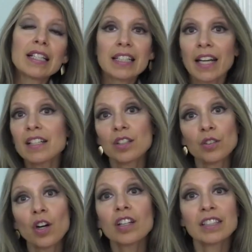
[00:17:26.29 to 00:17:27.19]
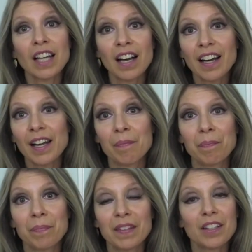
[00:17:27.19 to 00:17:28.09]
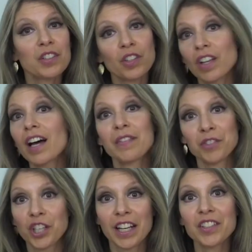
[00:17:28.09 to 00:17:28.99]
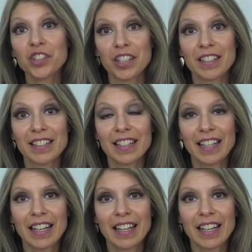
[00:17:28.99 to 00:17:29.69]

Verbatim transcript: takes a long time. There's a lot of changes.